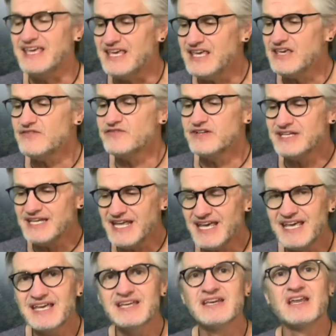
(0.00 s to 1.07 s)
even
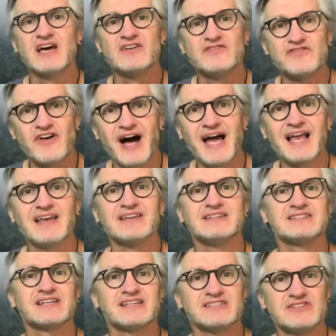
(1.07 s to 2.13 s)
in a
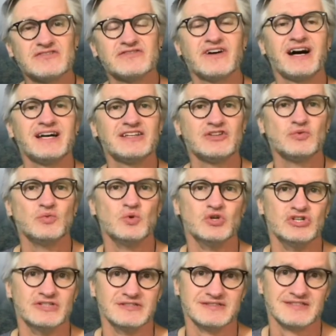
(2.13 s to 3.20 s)
violent and divided
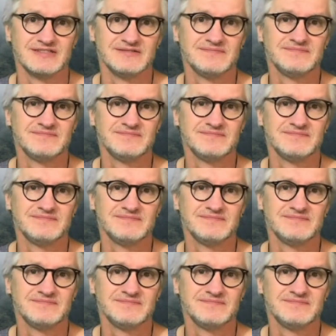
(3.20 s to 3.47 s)
world.